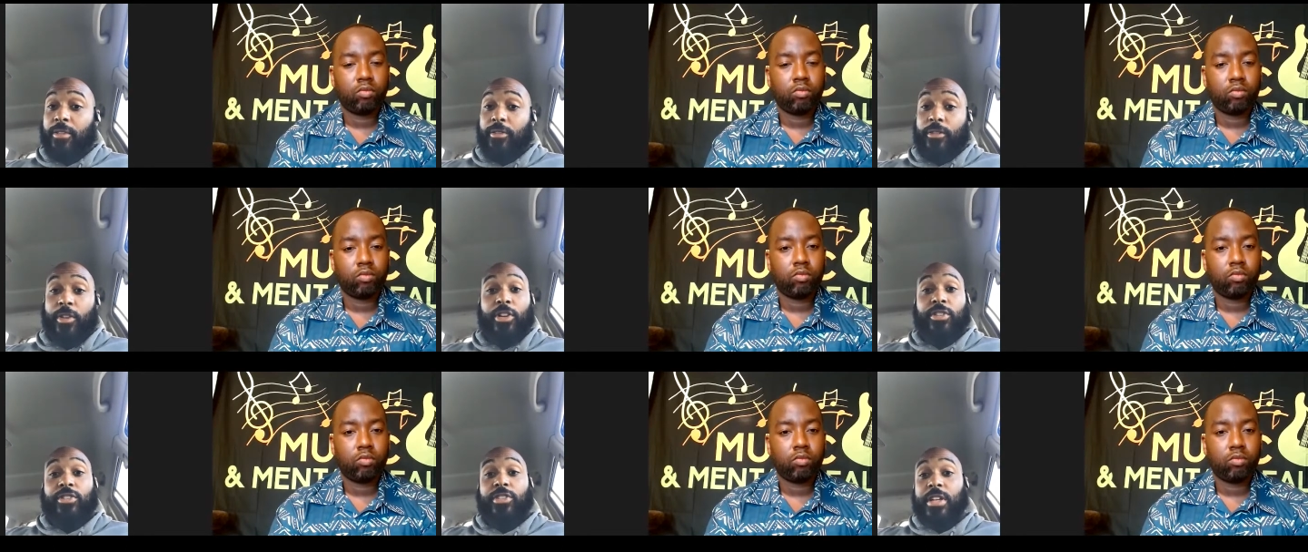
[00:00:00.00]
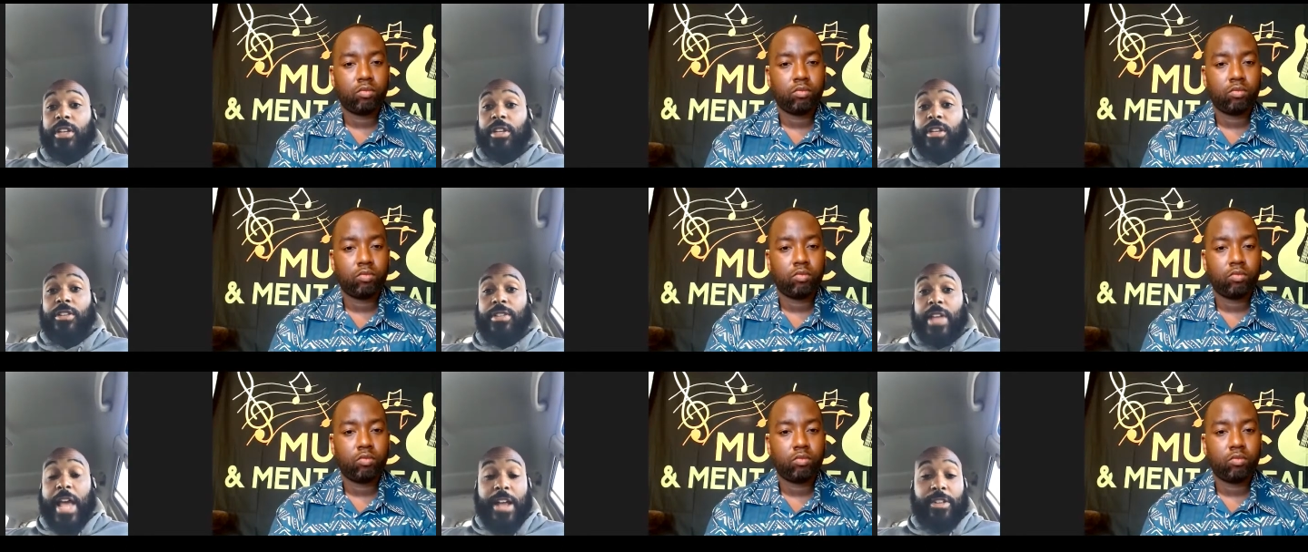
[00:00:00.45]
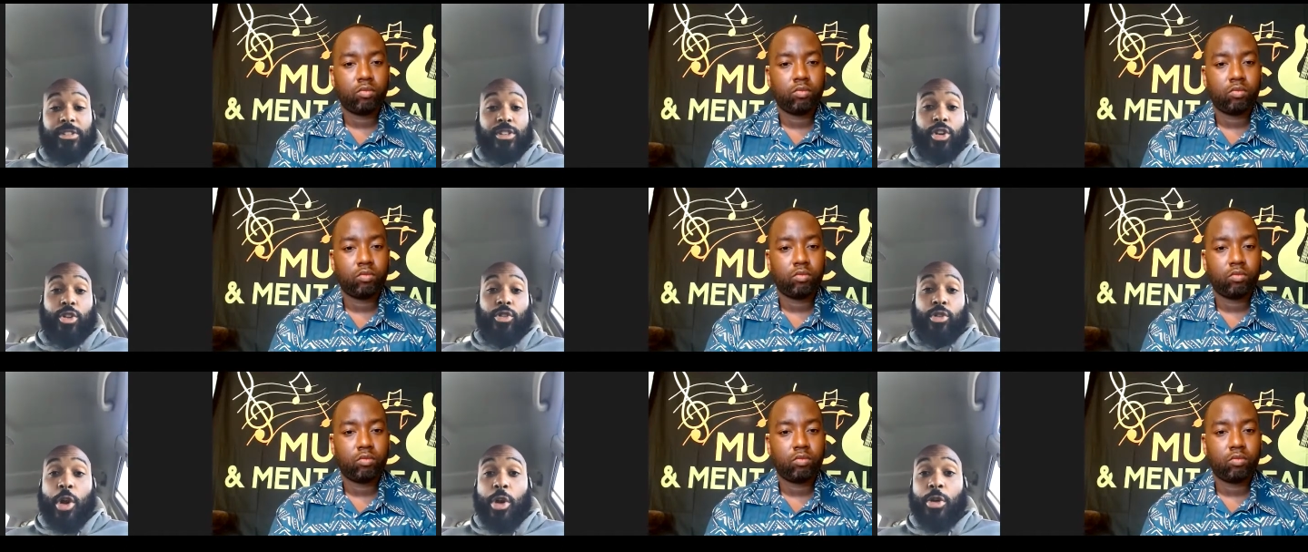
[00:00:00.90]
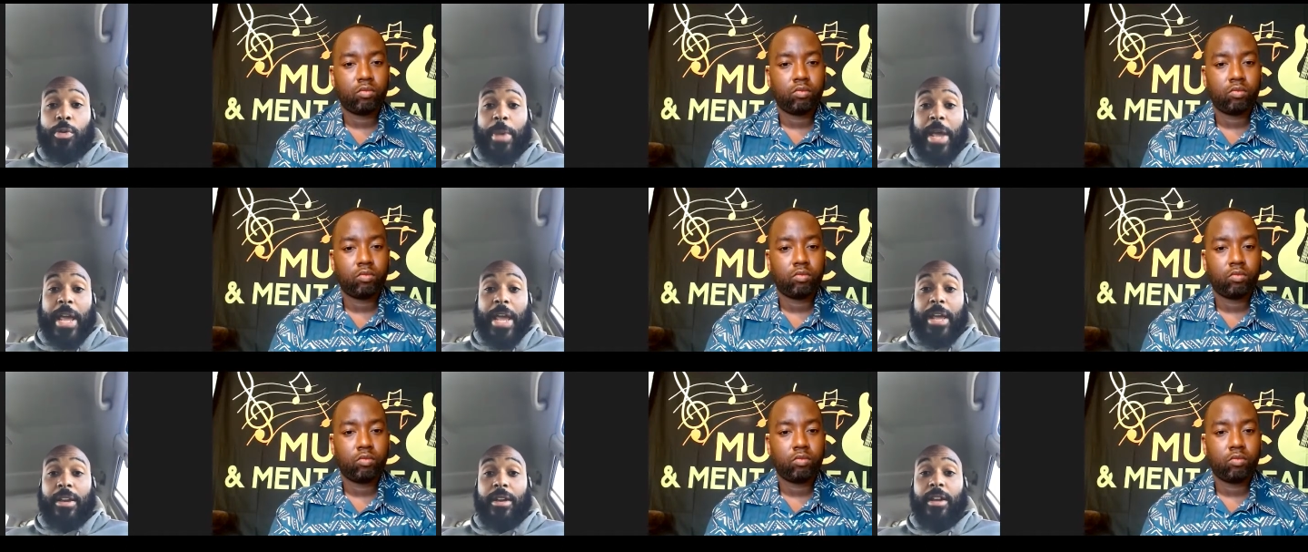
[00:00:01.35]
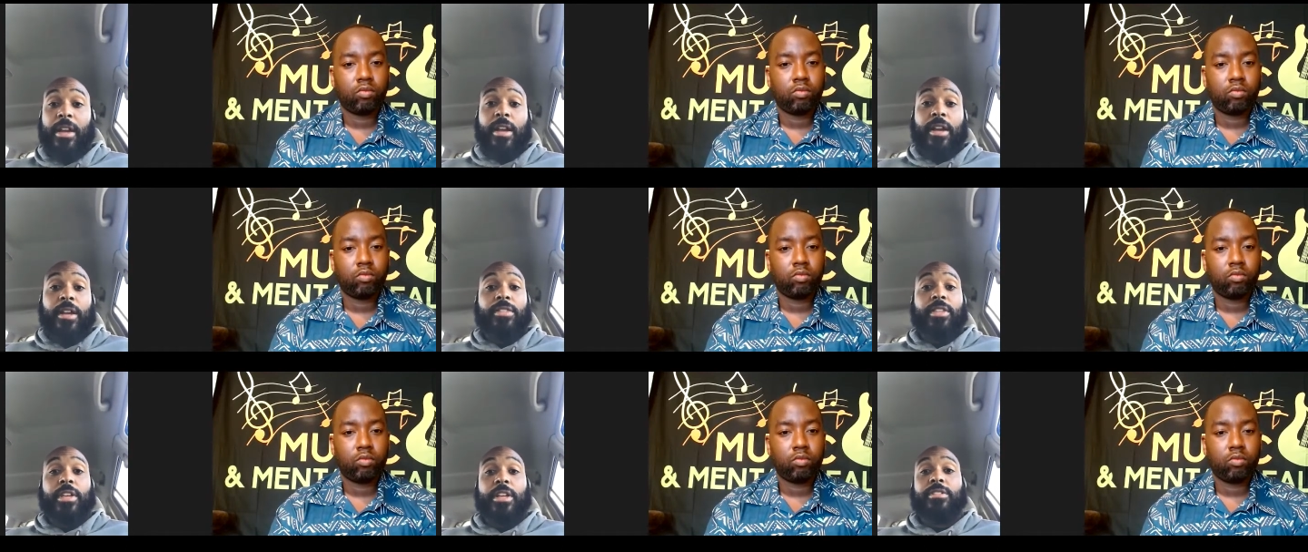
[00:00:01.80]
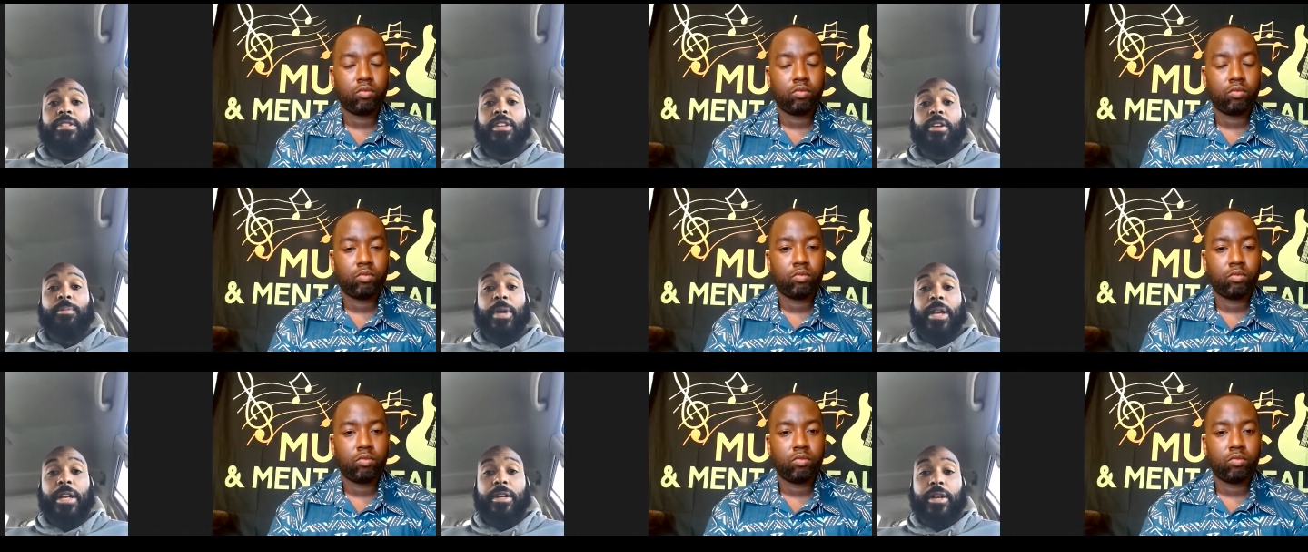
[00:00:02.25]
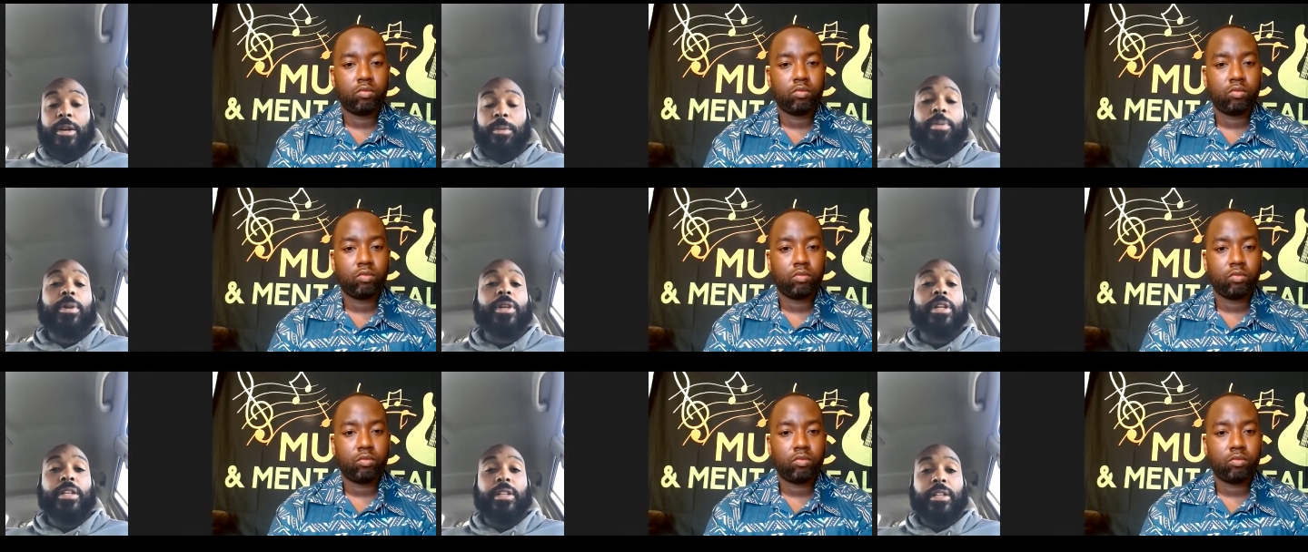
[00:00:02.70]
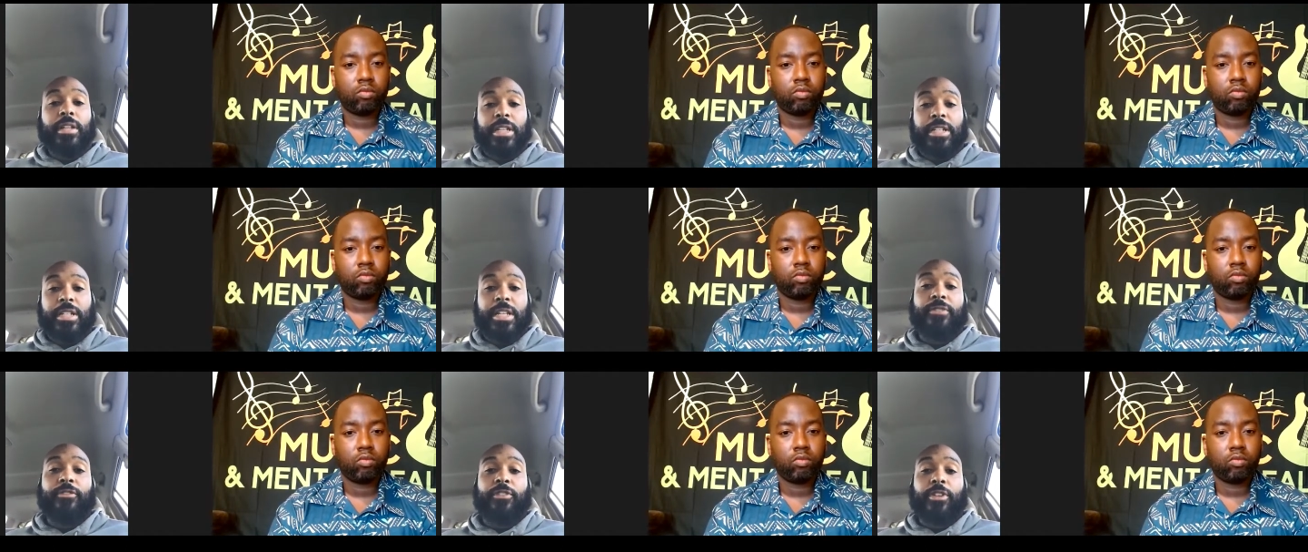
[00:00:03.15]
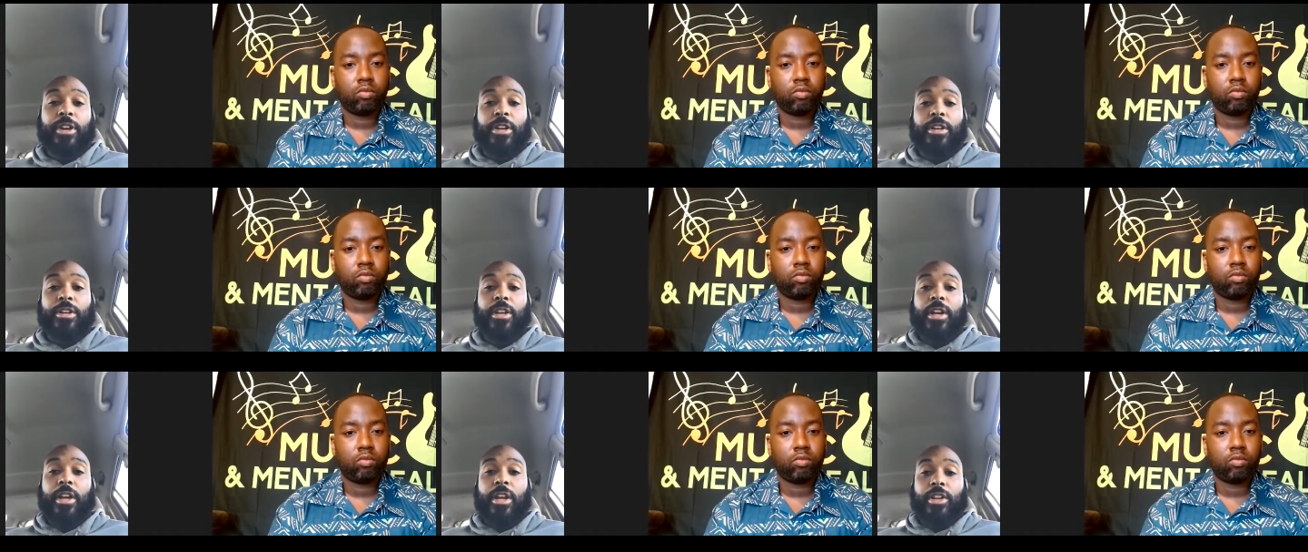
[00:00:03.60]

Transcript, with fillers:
Speaker 1: versus as a grown man, these have been completely different,